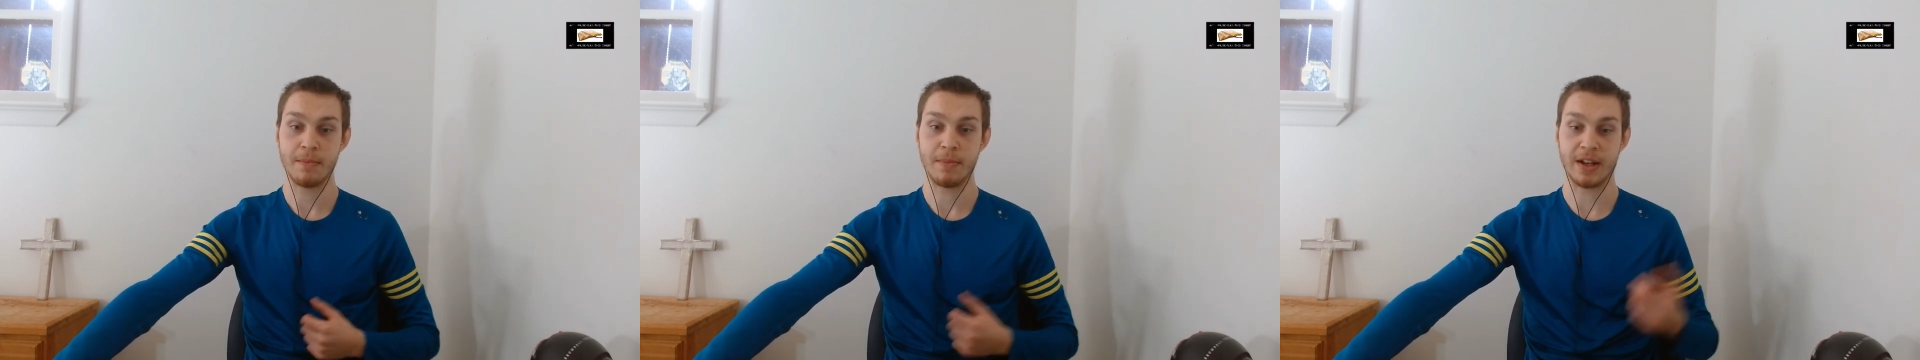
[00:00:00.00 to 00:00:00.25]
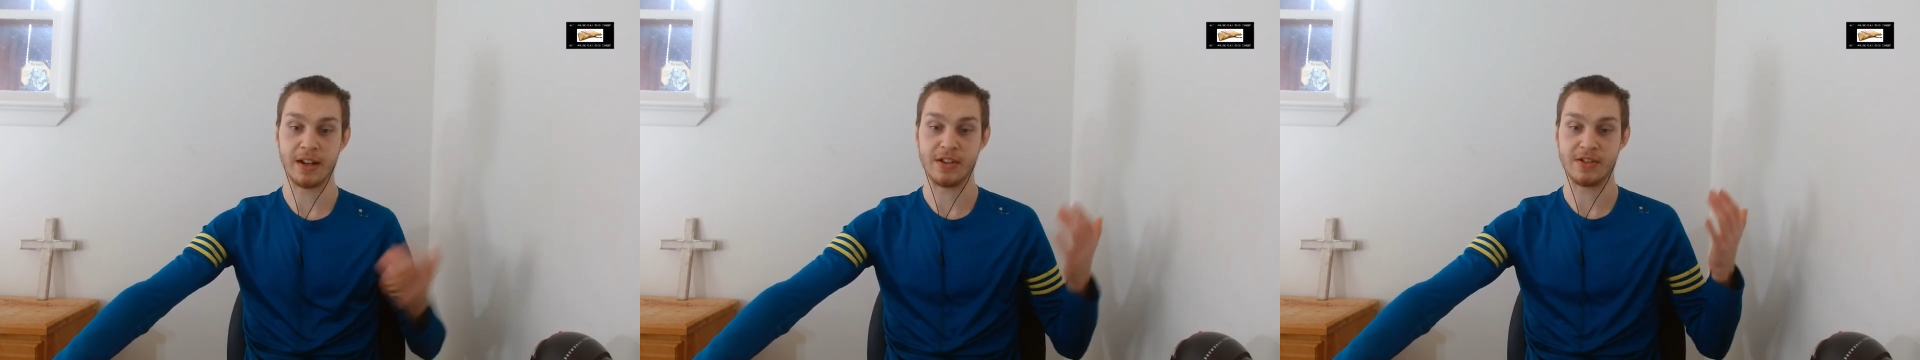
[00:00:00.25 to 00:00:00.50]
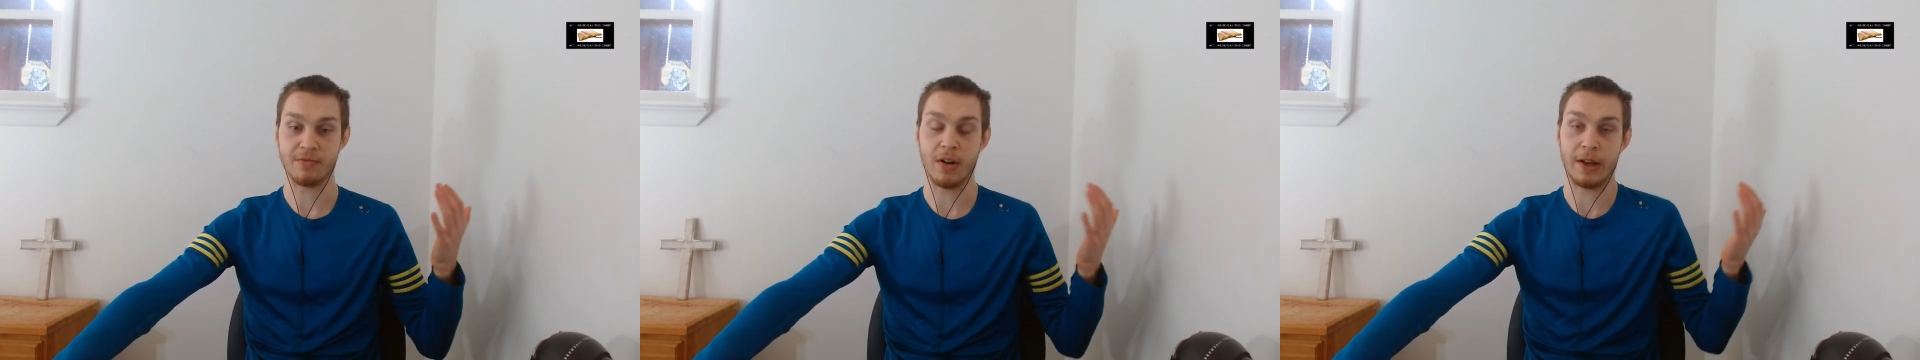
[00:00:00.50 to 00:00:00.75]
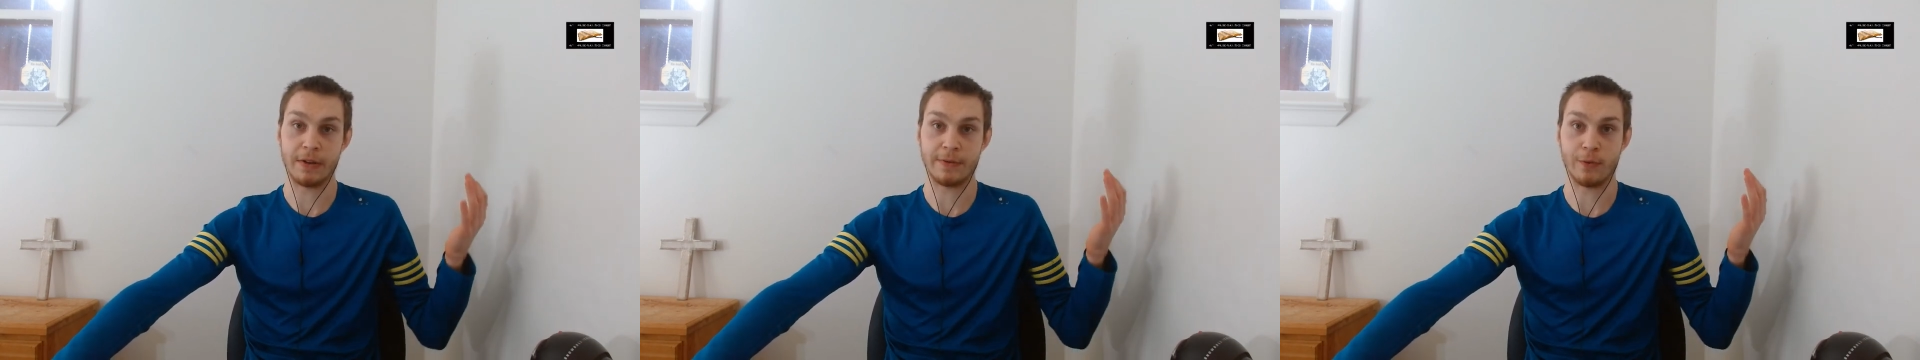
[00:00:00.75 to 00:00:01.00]
because, well,
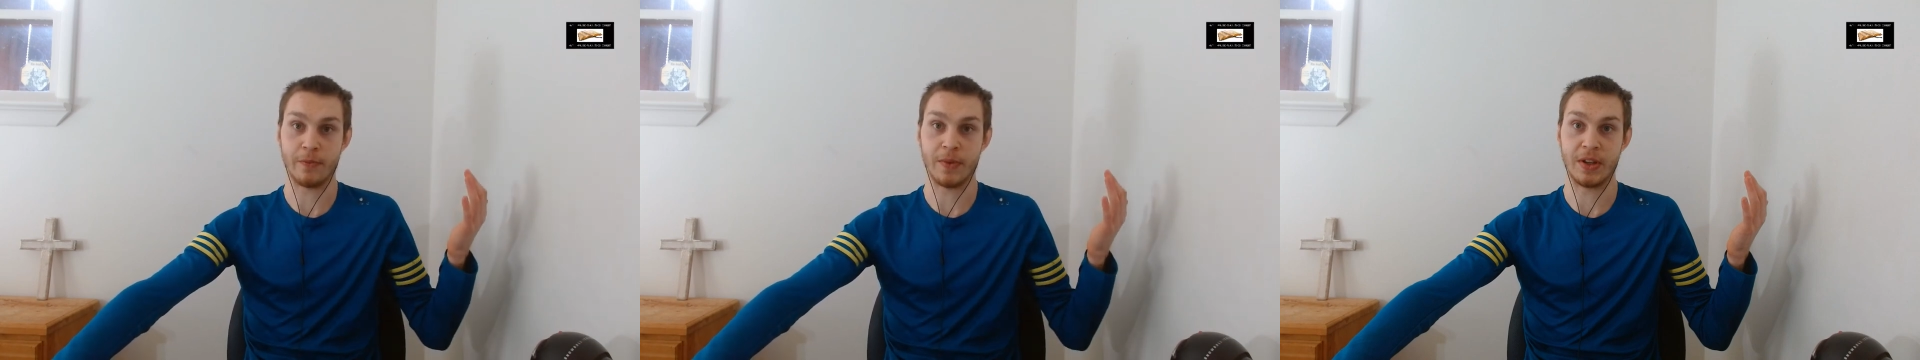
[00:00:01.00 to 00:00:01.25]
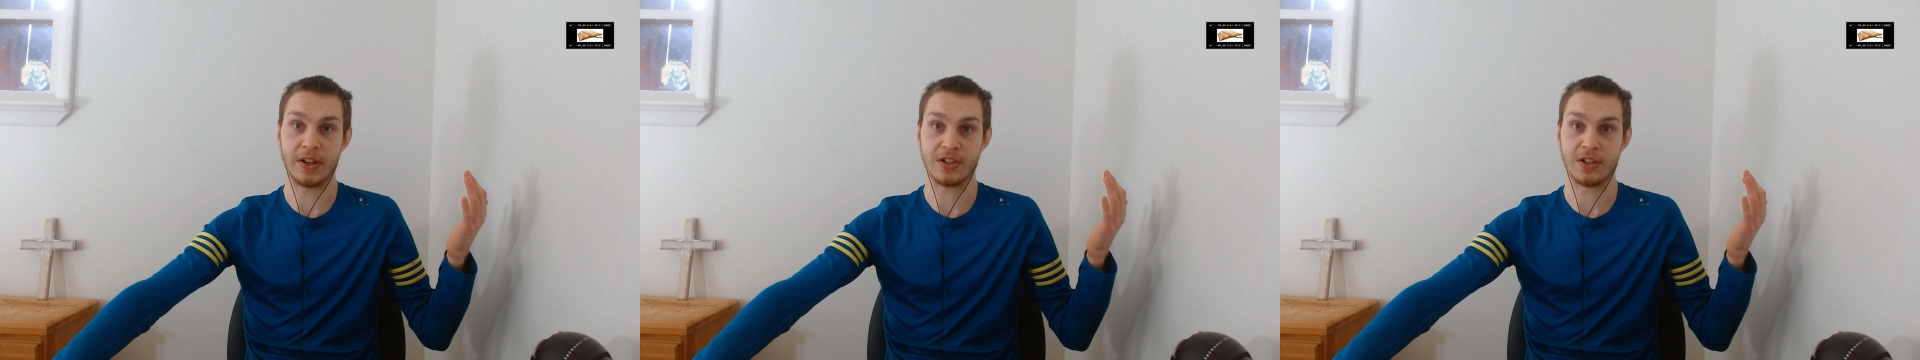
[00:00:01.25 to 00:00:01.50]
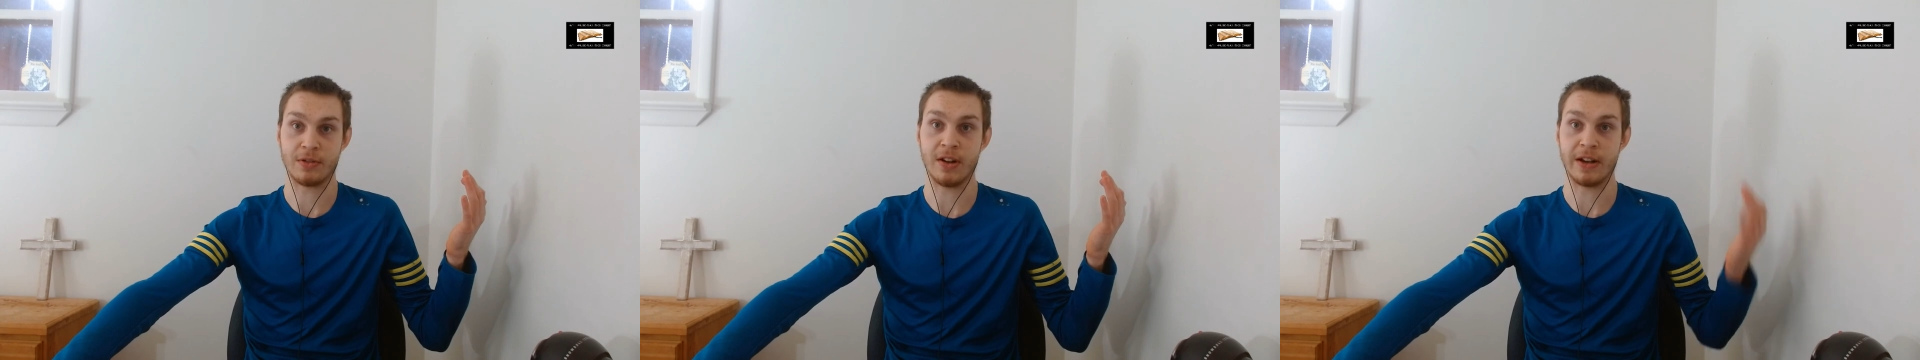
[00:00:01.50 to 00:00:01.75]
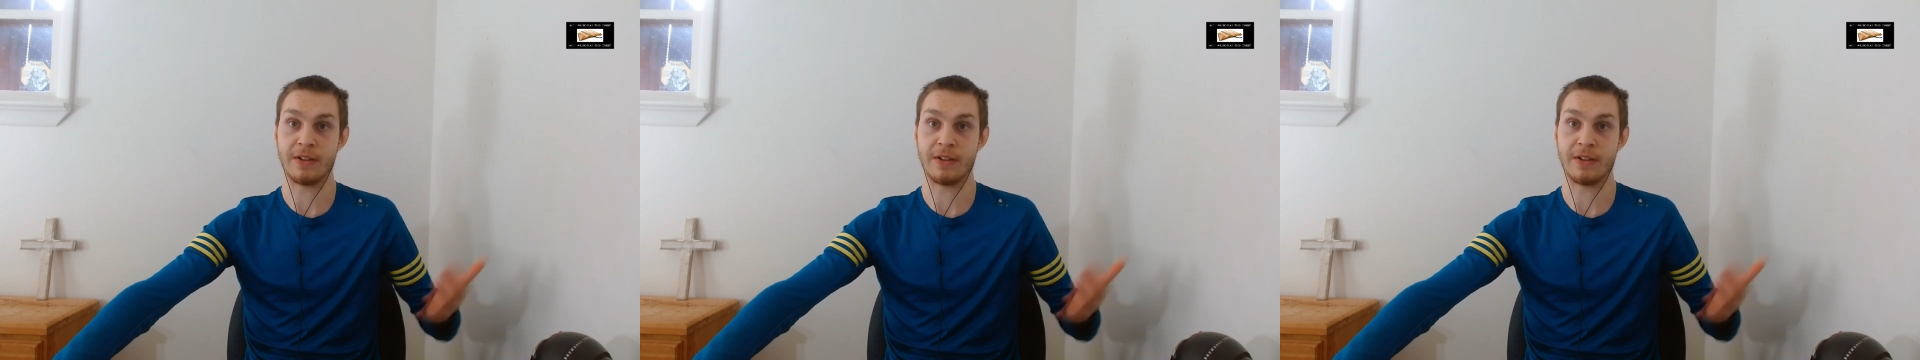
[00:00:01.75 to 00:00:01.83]
he was formed from the dust of the ground.